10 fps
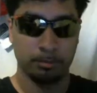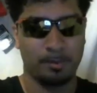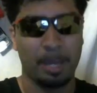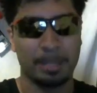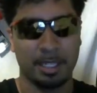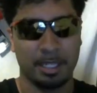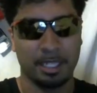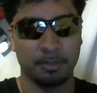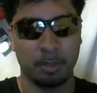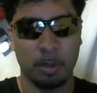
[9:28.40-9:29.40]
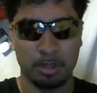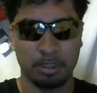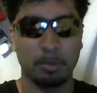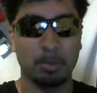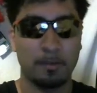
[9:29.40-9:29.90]
Yeah, this kind of gives your opponent
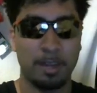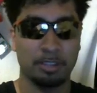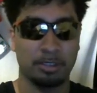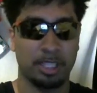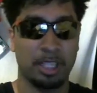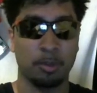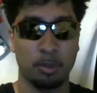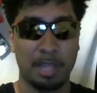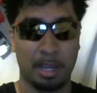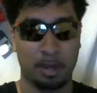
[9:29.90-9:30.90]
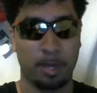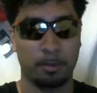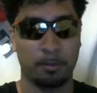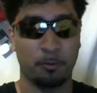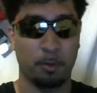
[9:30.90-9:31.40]
the motivation to kill you a lot
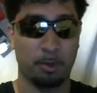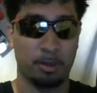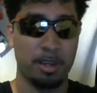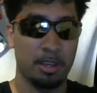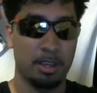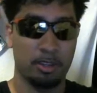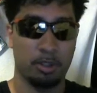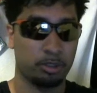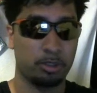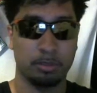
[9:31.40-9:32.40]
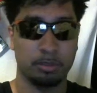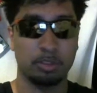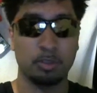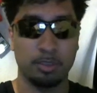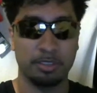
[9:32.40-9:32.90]
quicker before, turn
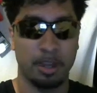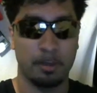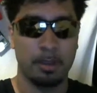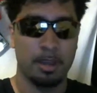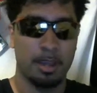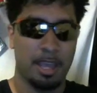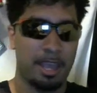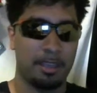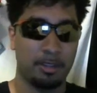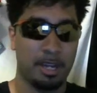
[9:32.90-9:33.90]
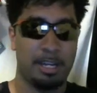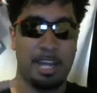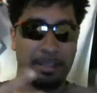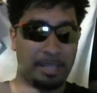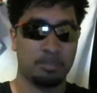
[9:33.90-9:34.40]
2 is up, and you got an
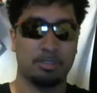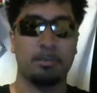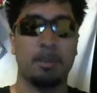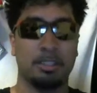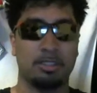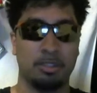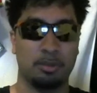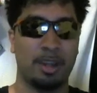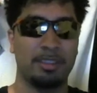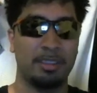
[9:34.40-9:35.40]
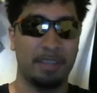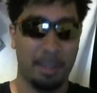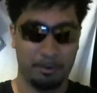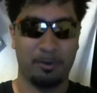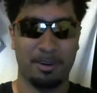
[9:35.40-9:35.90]
8,000 monster right
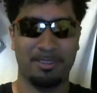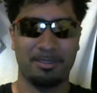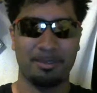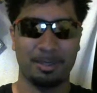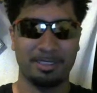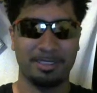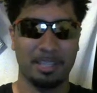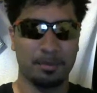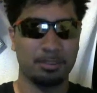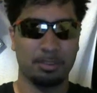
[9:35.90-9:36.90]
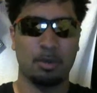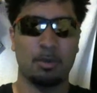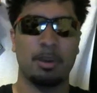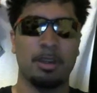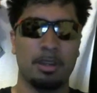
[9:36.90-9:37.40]
there in front of him, but even so,